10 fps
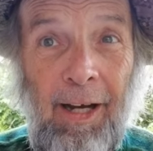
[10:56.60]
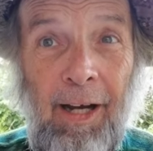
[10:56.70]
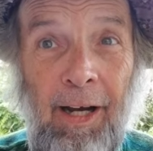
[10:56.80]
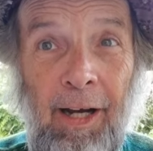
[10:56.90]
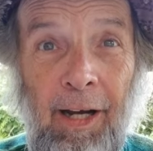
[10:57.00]

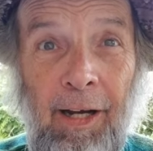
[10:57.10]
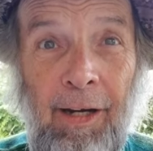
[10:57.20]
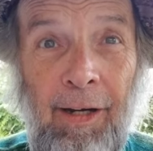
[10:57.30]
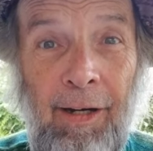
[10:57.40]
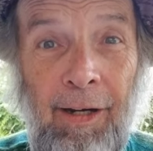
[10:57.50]

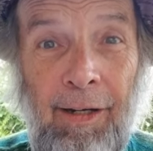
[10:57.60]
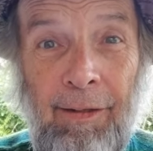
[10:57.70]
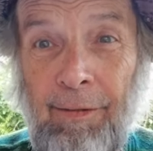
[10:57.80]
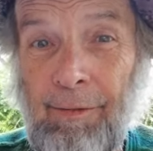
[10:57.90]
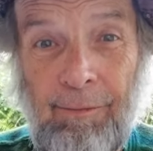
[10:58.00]

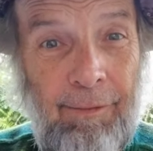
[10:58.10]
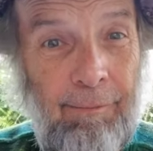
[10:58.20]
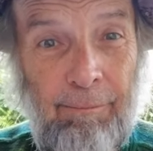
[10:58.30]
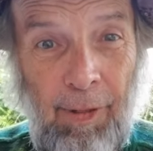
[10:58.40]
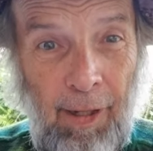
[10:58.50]
uh, the
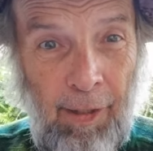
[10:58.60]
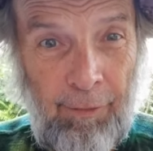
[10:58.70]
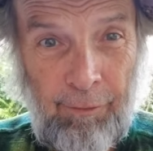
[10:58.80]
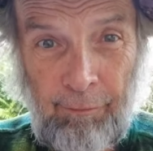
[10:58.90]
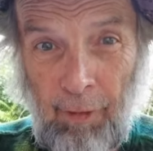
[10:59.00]

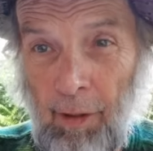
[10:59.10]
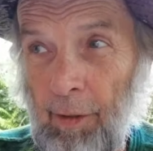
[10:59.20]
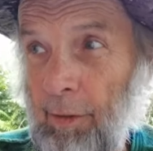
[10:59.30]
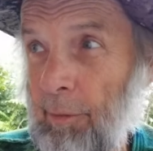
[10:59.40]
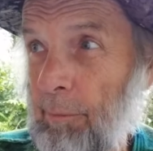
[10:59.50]
baddest
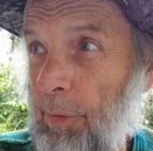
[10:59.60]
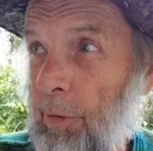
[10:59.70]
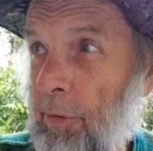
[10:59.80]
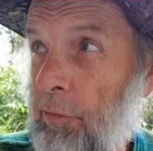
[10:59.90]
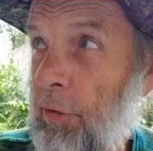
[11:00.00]
rock in
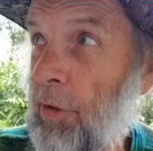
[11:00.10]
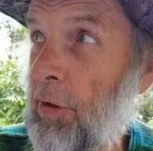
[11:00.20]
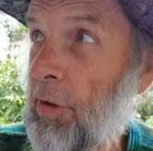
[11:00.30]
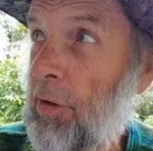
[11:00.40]
Persia,